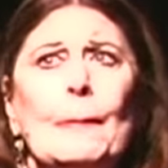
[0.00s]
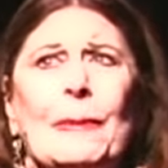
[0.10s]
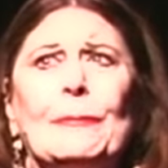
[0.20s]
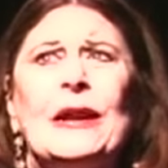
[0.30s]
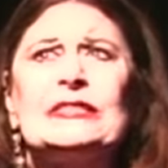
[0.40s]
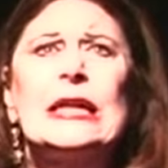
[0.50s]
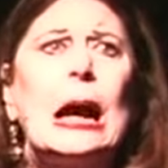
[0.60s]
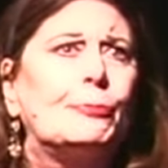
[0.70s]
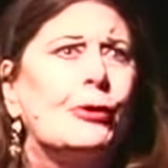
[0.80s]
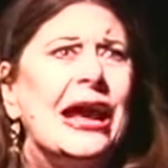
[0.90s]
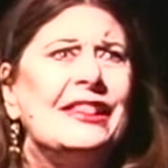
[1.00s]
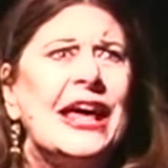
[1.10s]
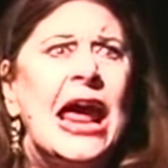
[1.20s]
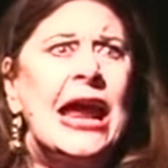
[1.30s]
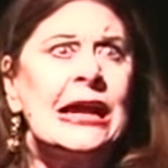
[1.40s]
People have stopped
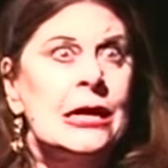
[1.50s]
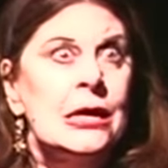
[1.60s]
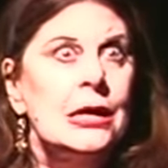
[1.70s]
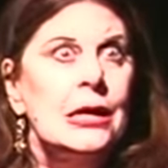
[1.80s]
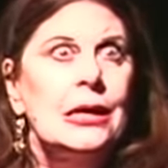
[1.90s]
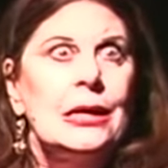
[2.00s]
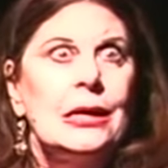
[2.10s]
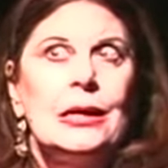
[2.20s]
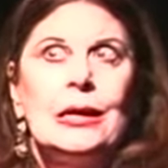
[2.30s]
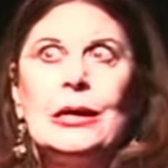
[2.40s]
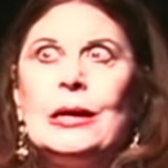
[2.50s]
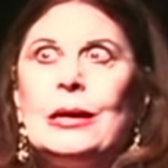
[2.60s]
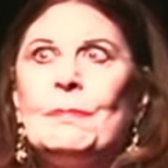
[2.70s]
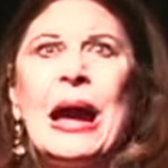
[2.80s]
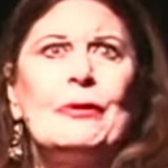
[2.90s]
breathing!
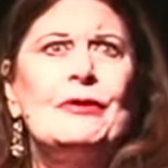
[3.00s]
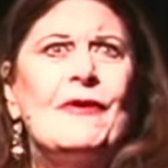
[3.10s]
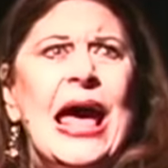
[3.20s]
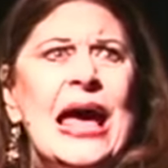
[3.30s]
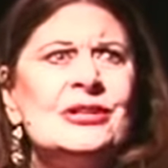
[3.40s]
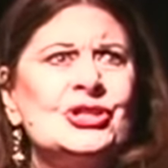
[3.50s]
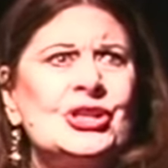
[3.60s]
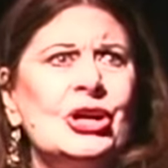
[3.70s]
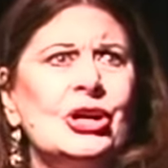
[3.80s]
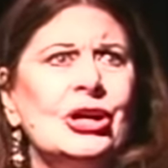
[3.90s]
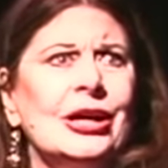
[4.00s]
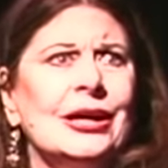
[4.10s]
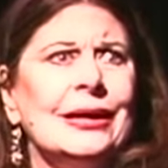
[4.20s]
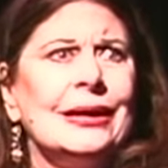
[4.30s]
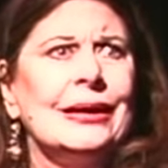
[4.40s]
My revenge!
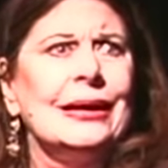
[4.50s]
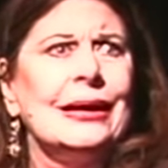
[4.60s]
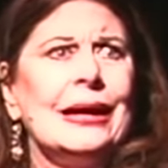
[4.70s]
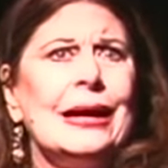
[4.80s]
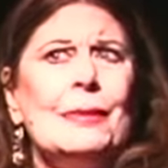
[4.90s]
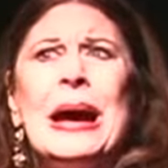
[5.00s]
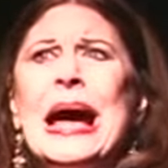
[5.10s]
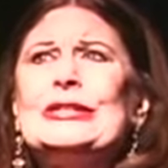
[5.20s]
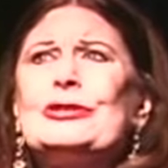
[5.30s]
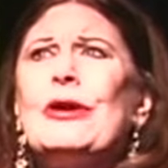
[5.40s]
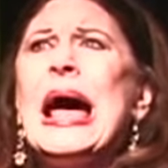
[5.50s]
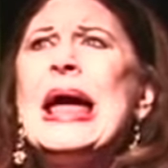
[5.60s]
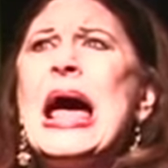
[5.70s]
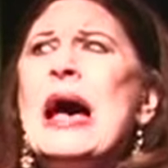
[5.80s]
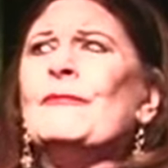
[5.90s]
My
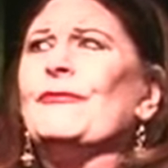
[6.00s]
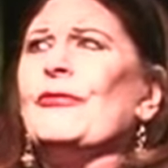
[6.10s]
triumph!